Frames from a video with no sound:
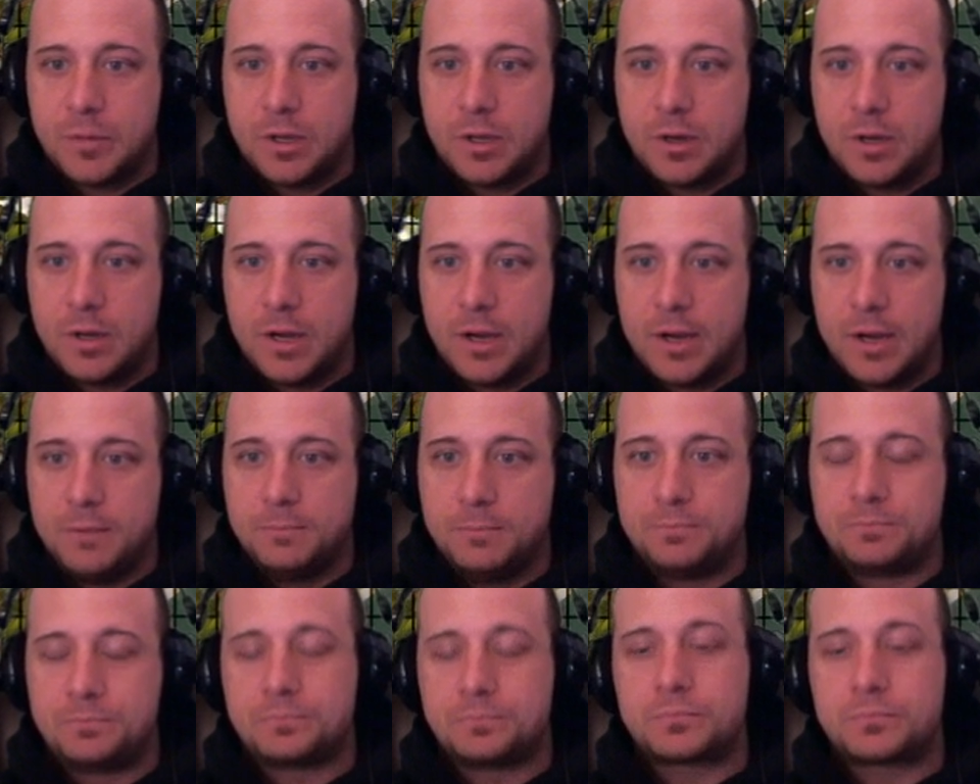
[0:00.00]
Okay?
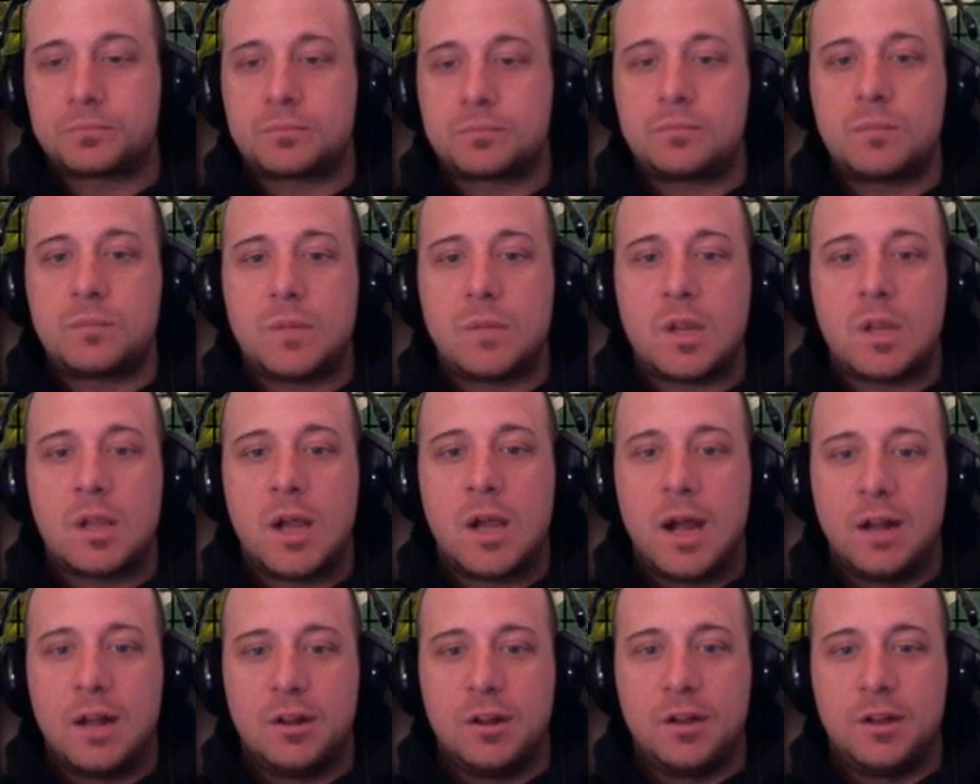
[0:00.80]

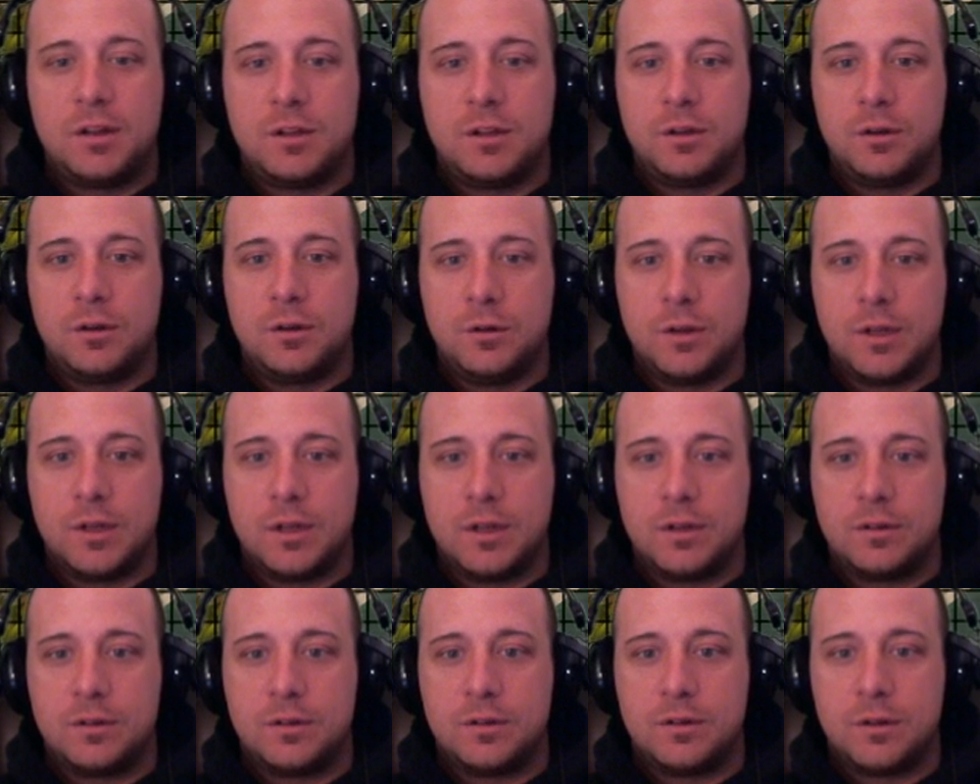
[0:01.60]
I like to do
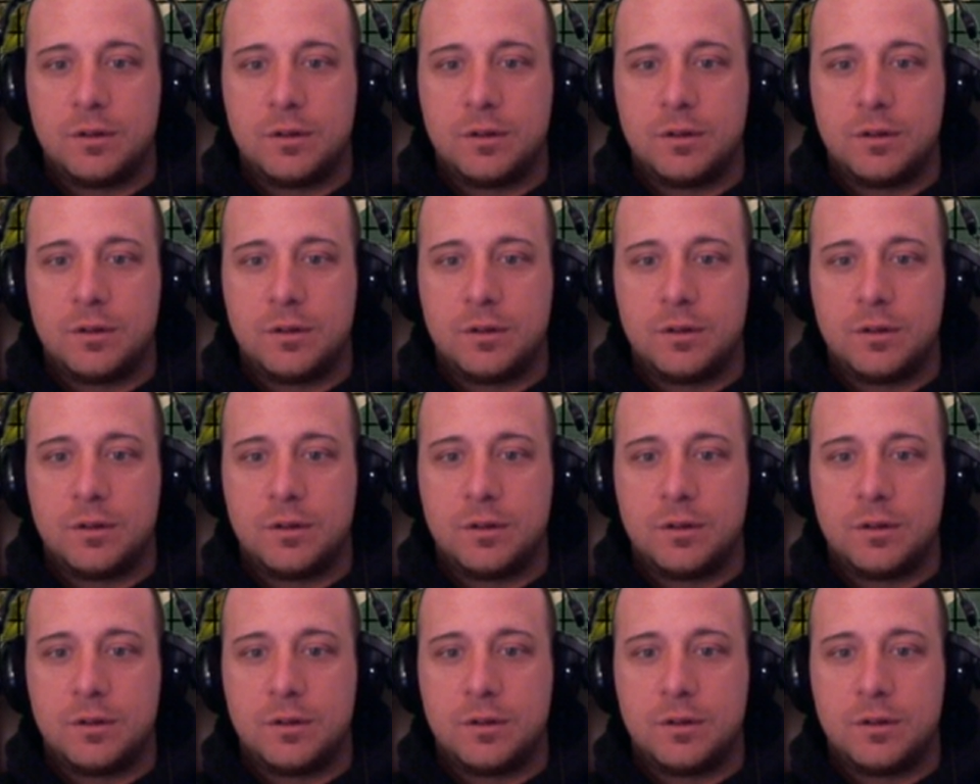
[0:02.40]
this,